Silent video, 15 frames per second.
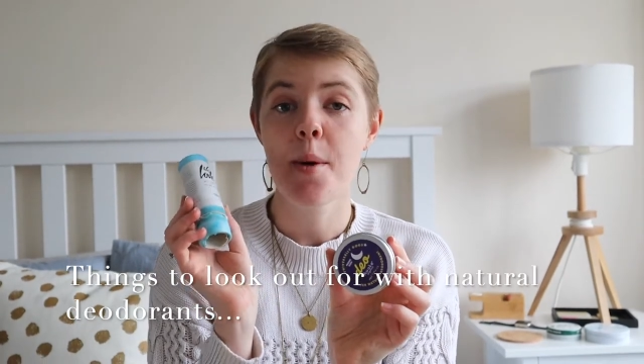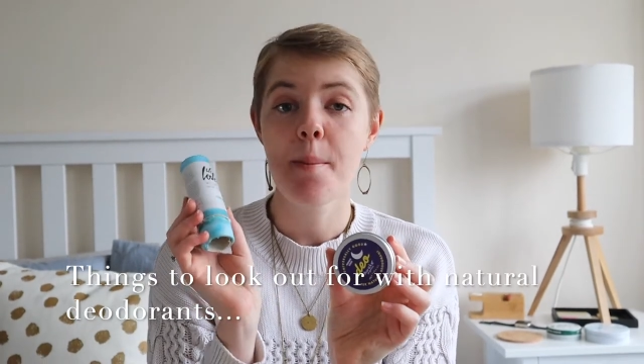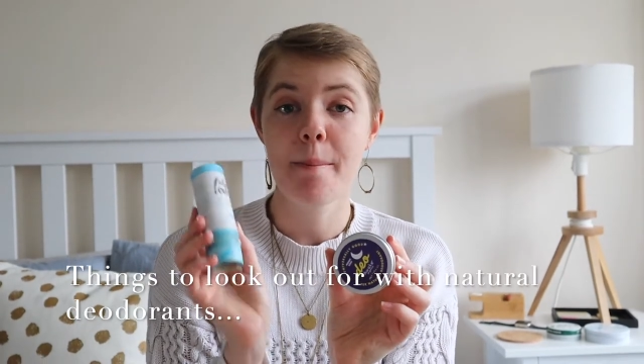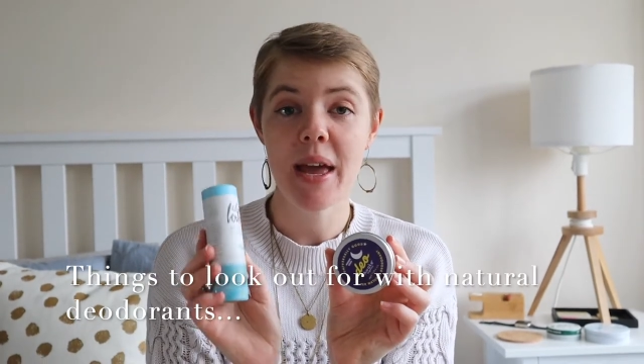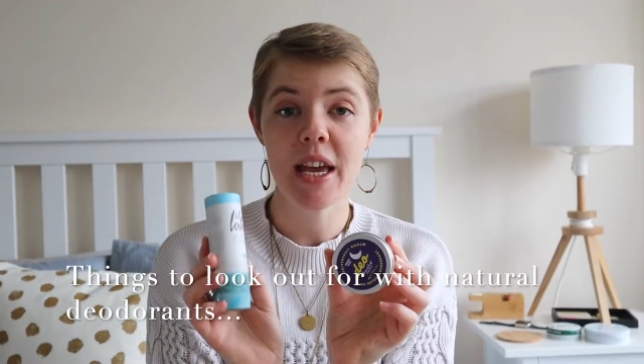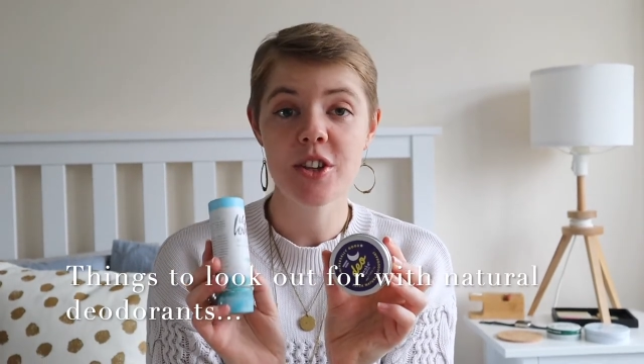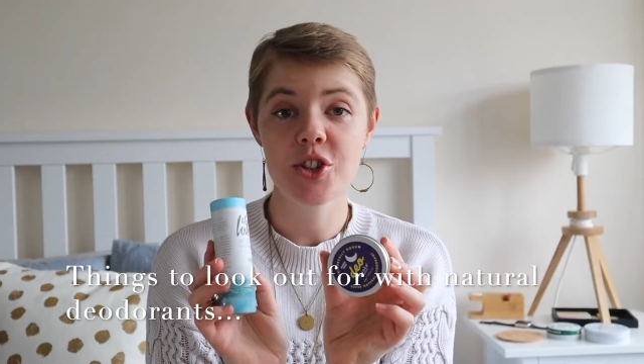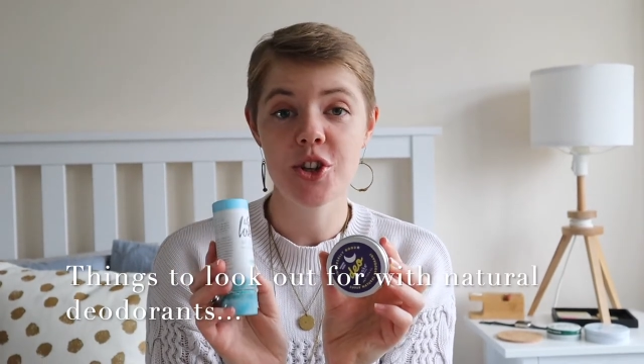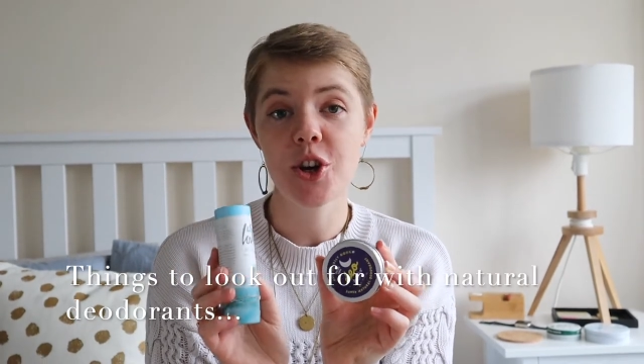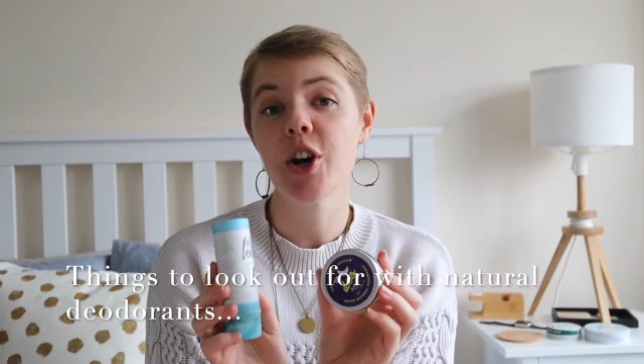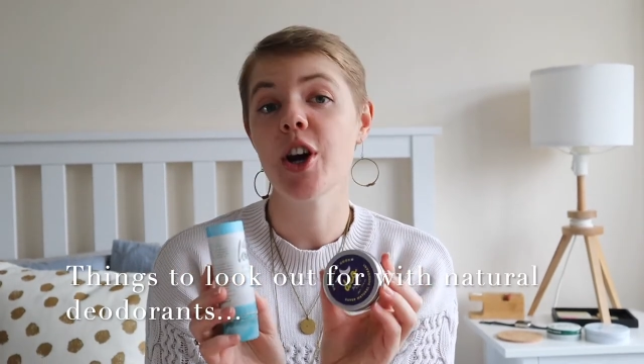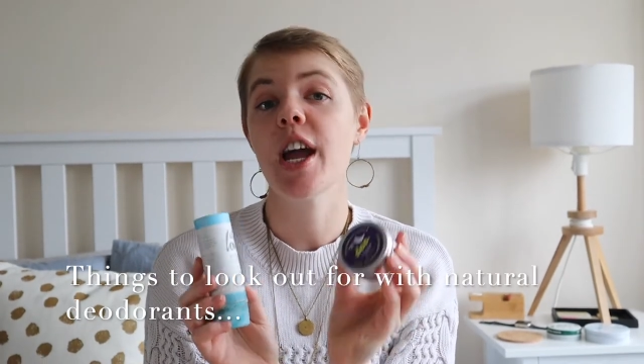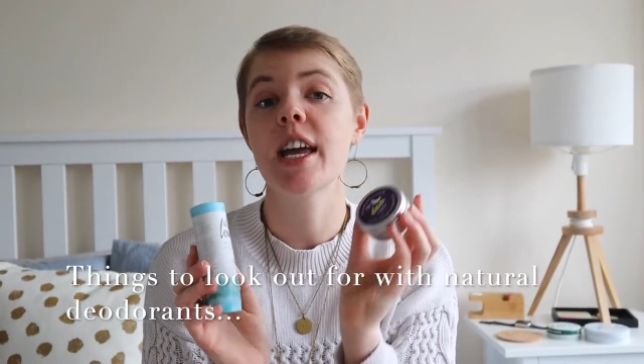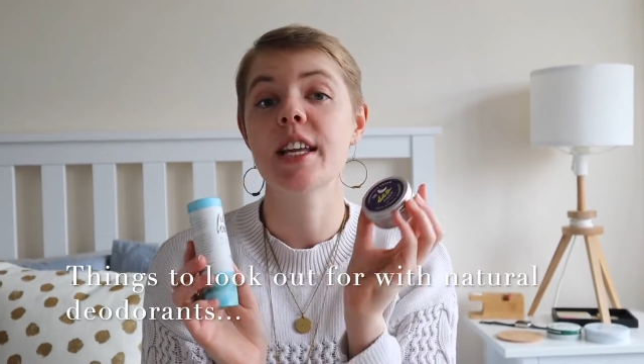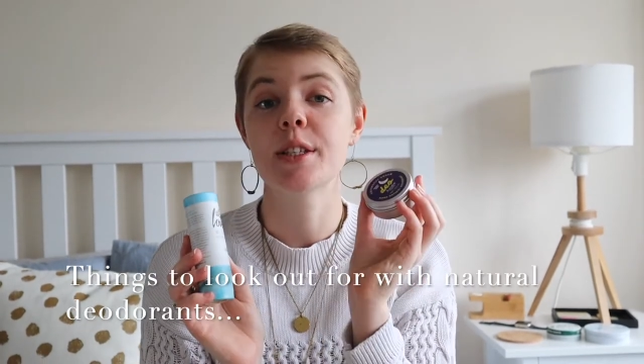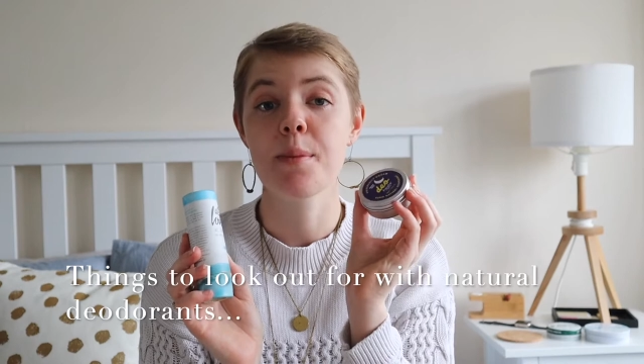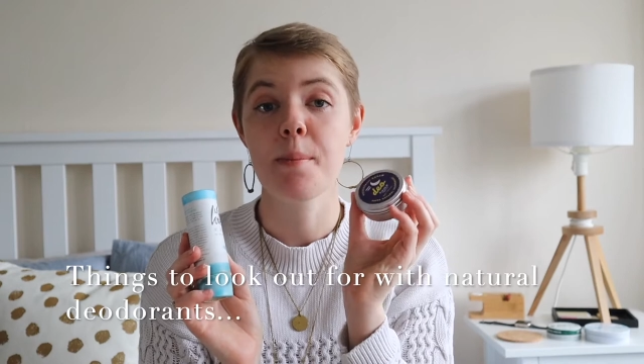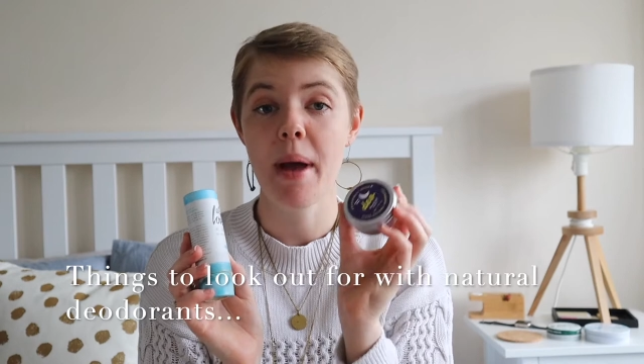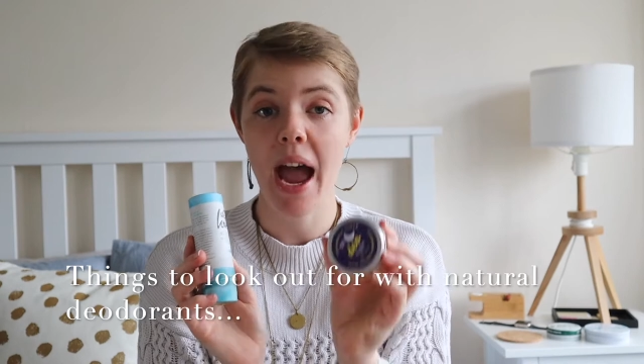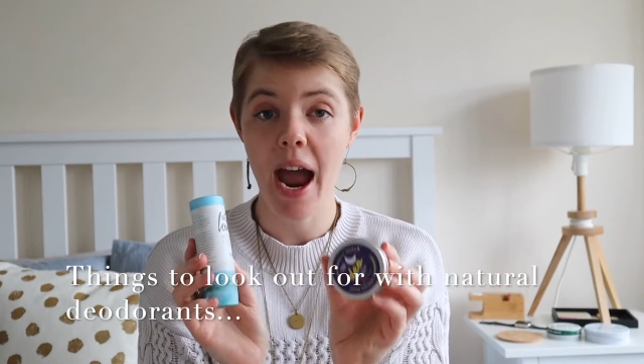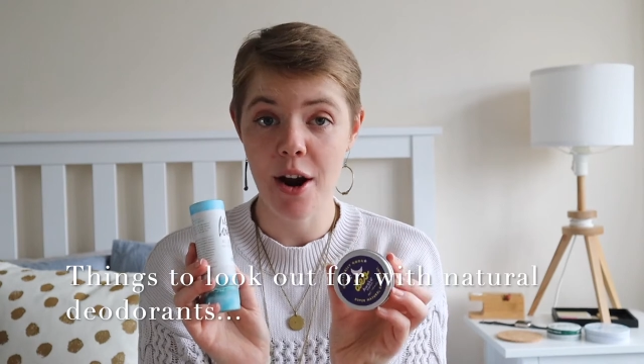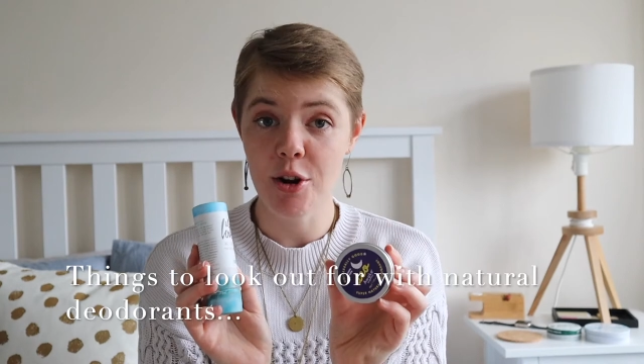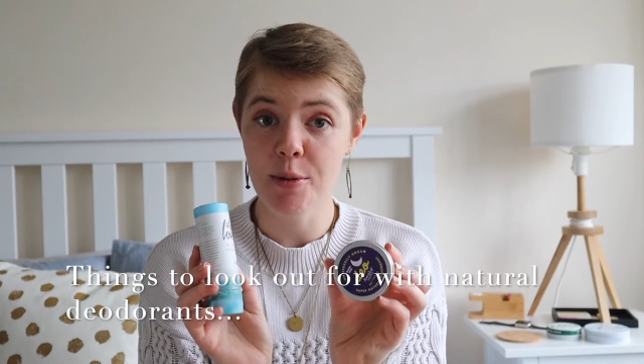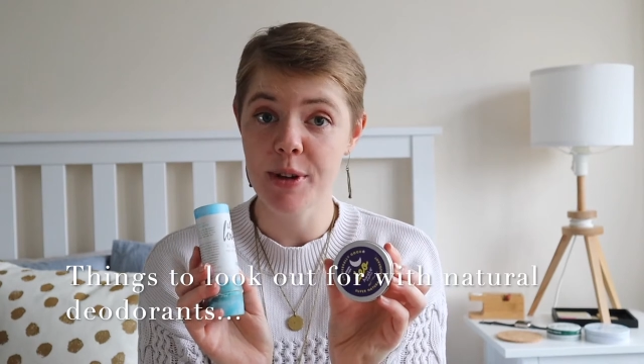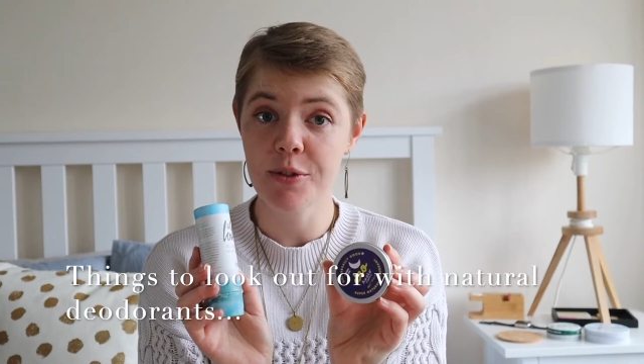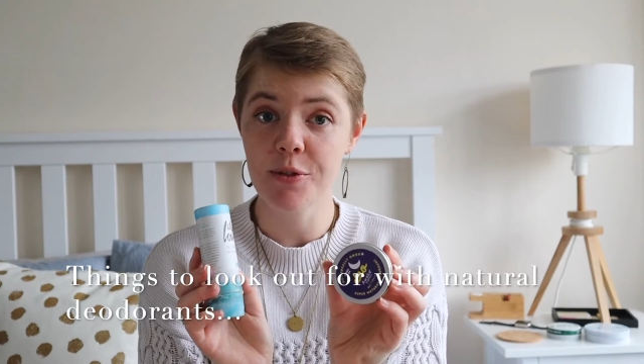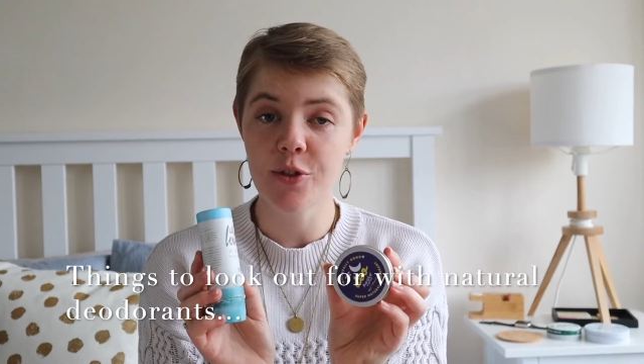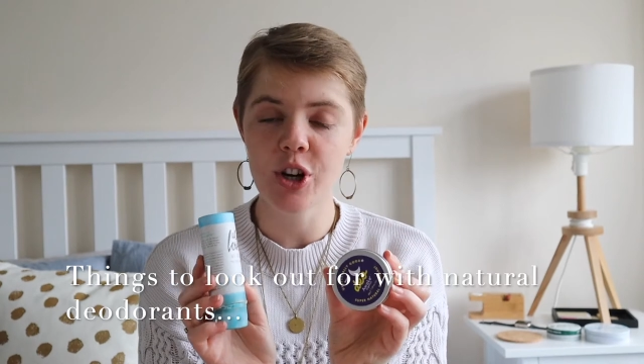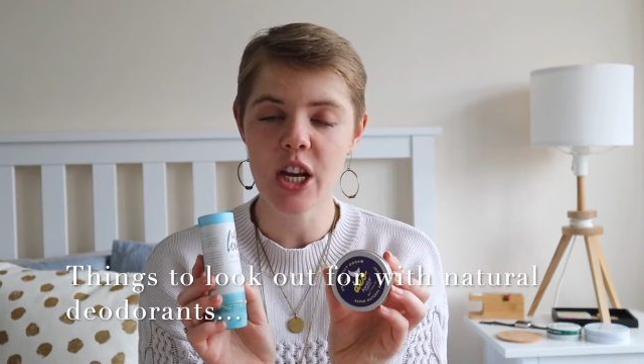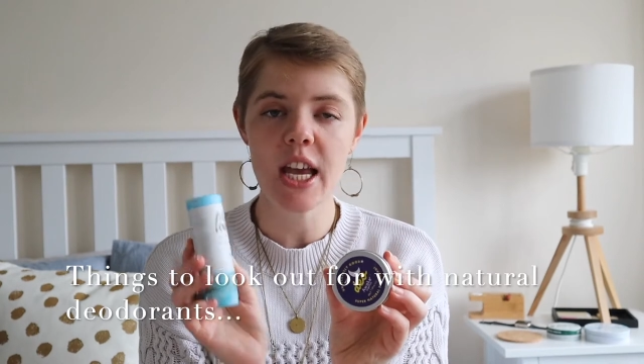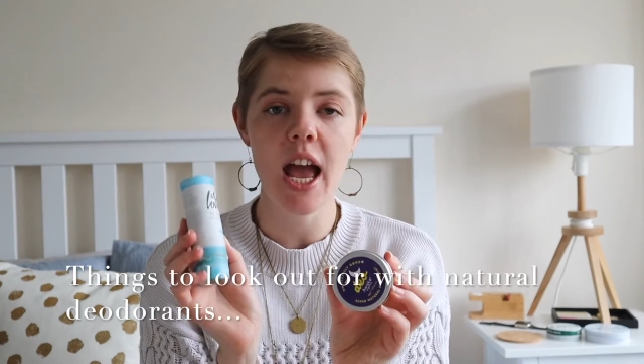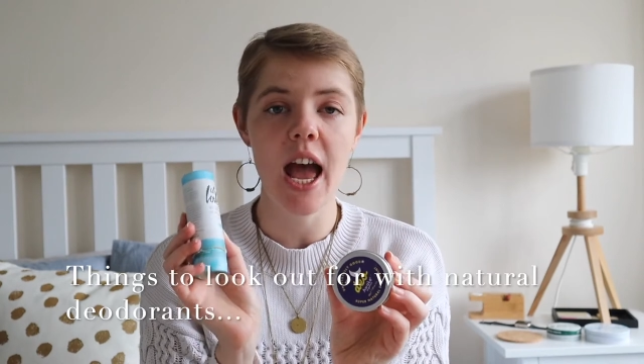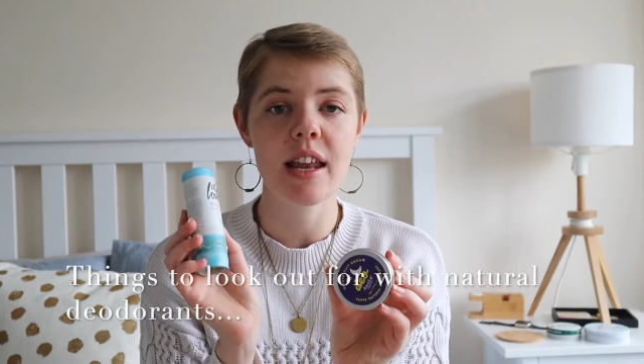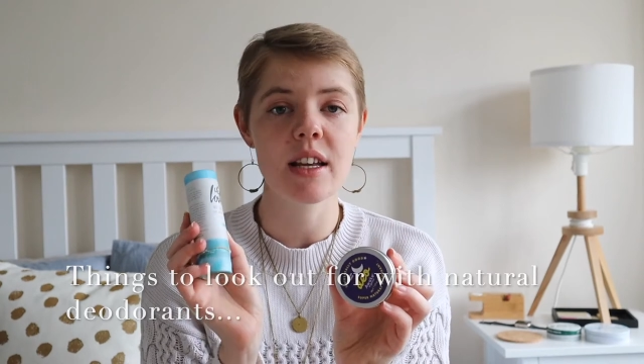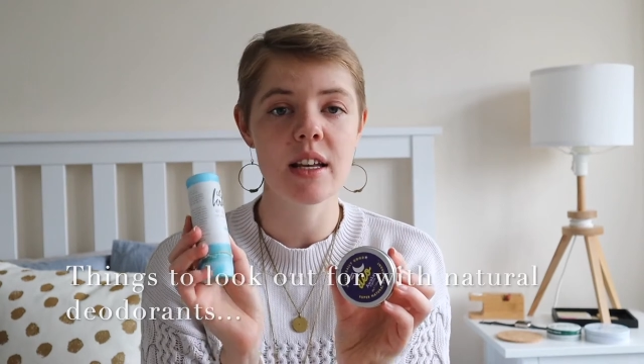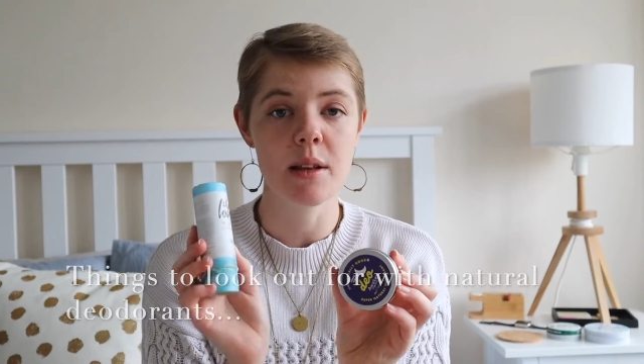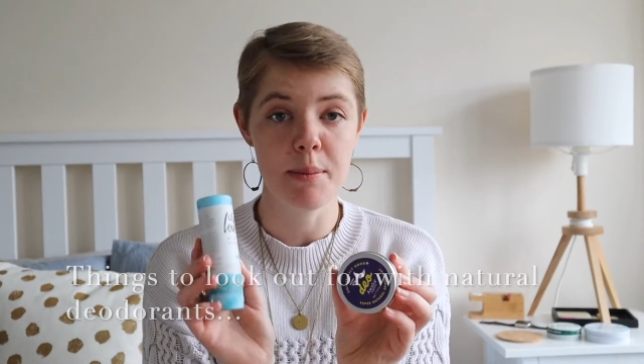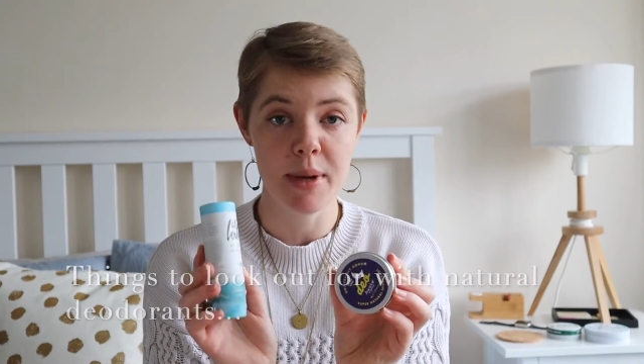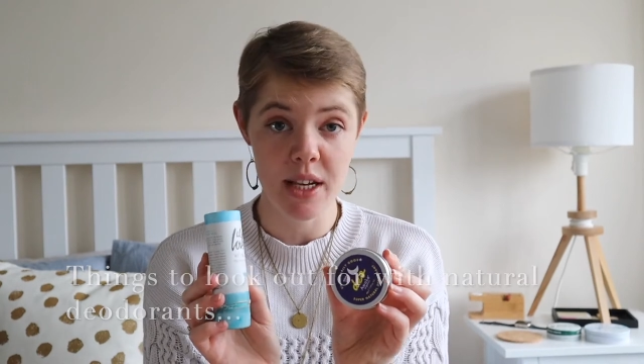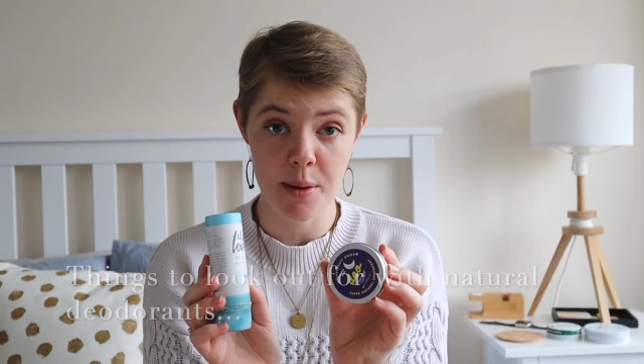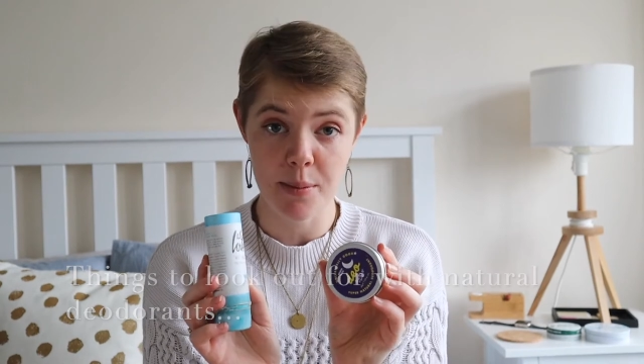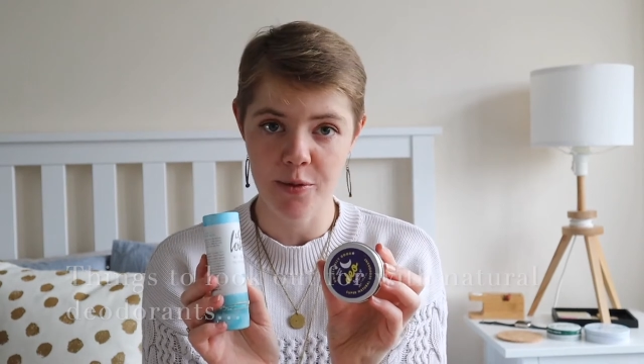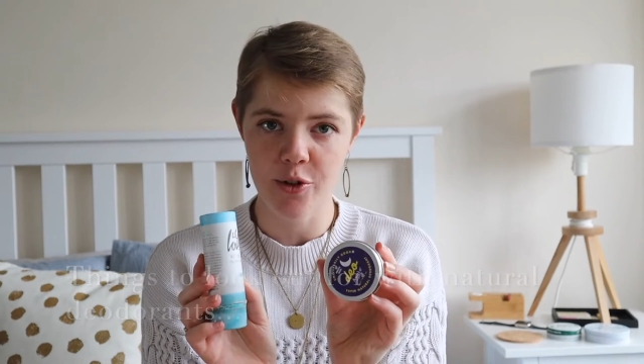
Make sure it's paraben free and aluminium